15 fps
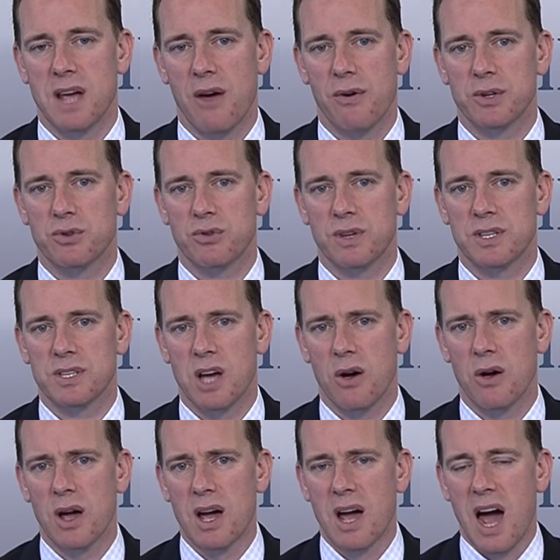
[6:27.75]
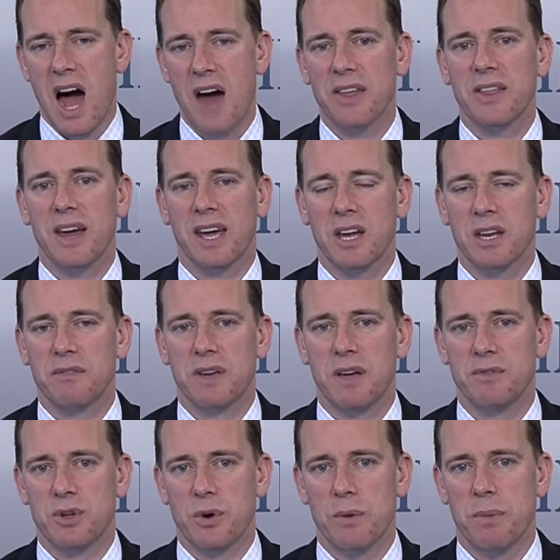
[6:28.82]
I think that kind of gives you a bit of an
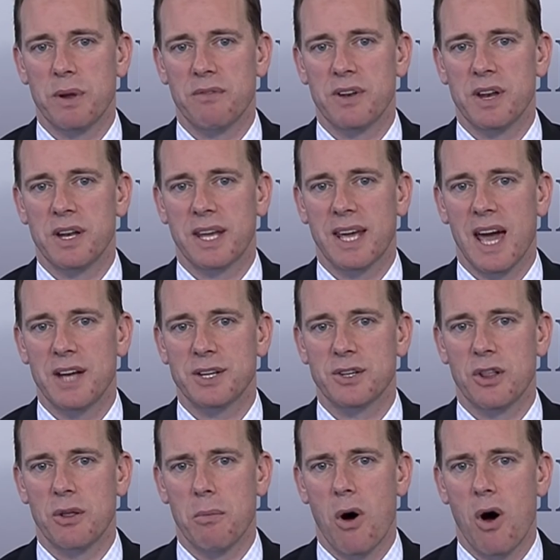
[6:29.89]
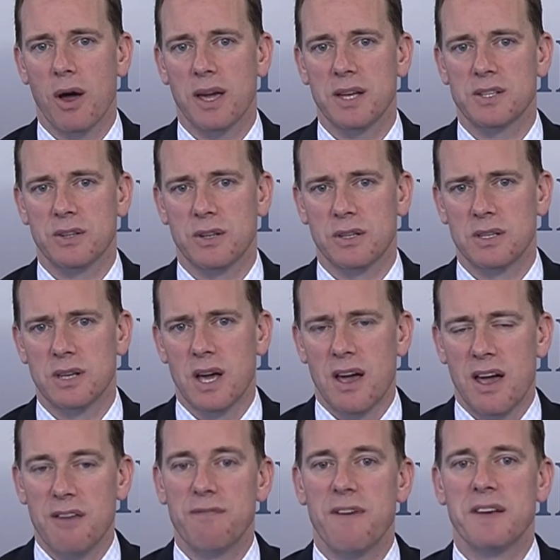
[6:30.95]
indication that the markets and investor sentiment
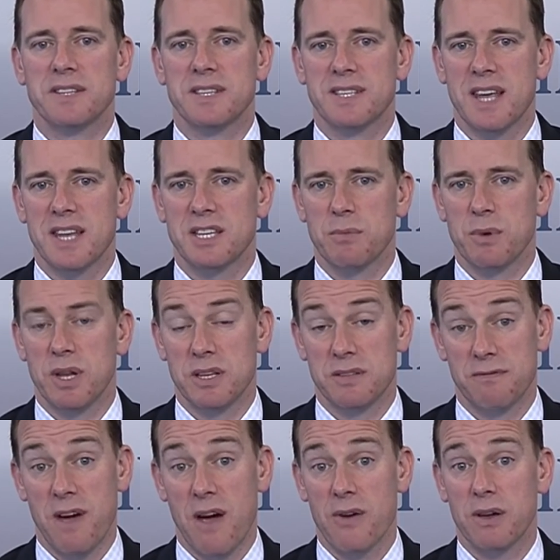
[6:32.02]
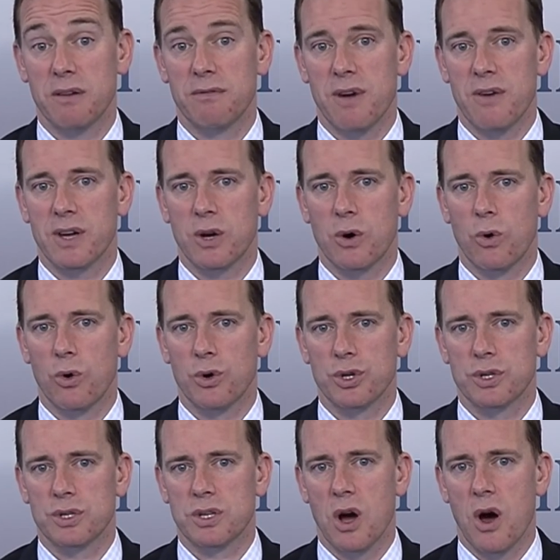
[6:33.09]
is very, very cautious going
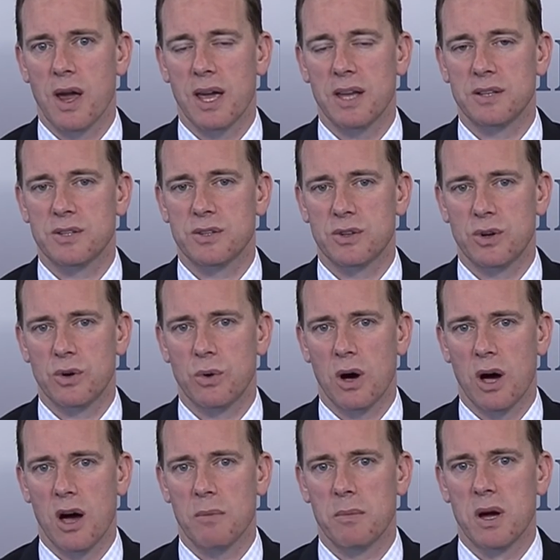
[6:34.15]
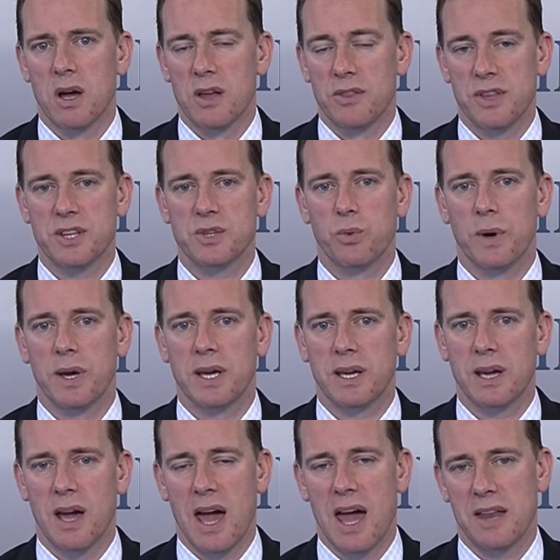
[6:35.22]
into um, this week and, you know,
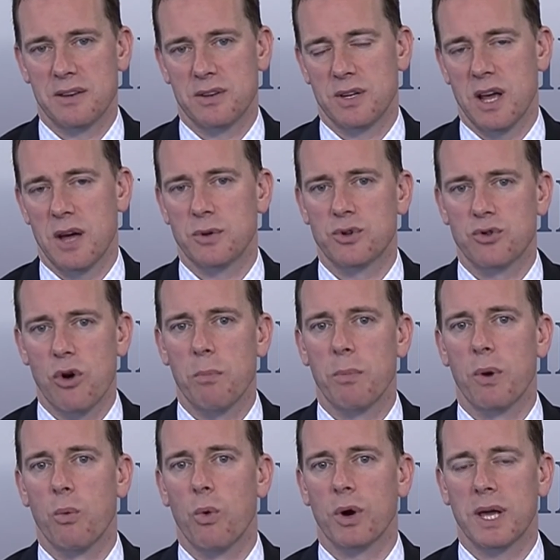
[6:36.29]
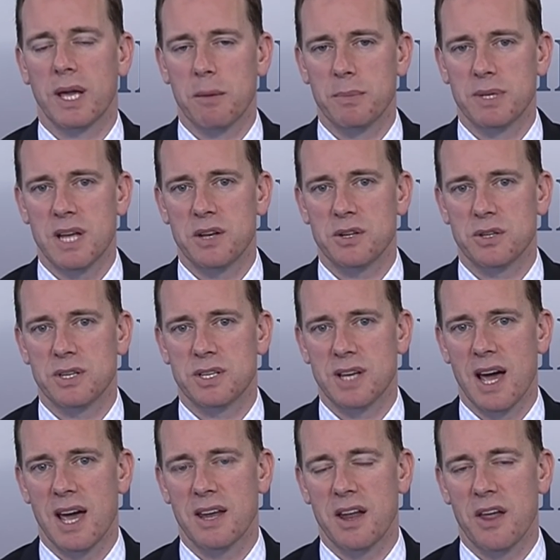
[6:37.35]
Trump and what he can potentially say. And I think if he
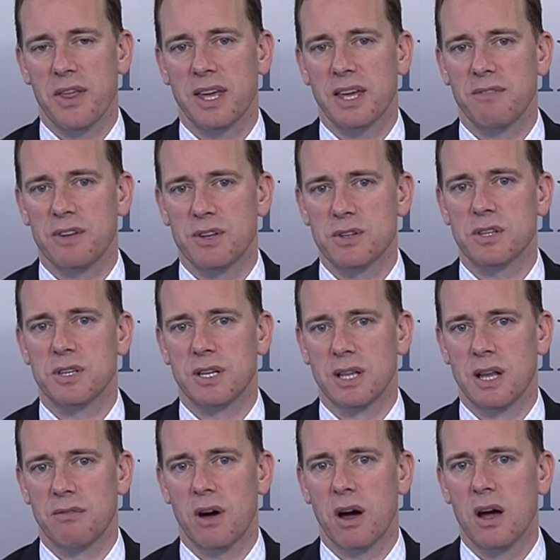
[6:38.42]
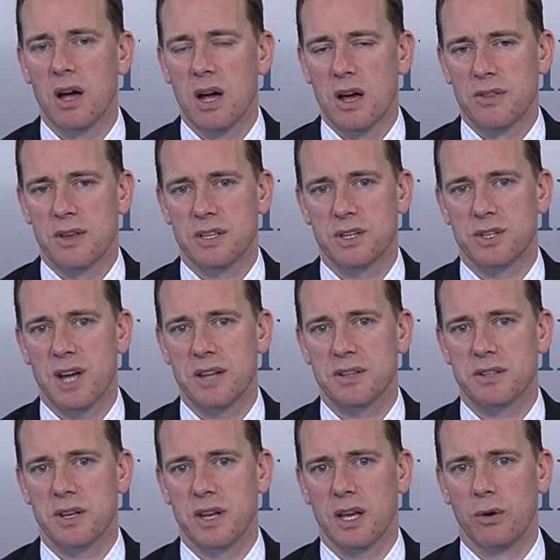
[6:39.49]
doesn't deliver, there's a chance that he'll, uh, he'll
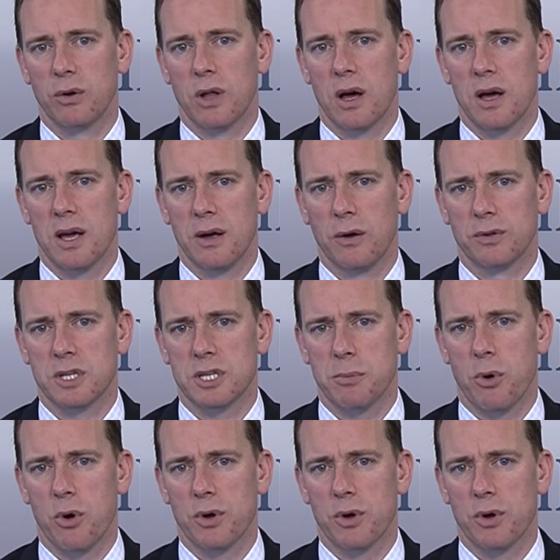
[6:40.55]
disappoint investors.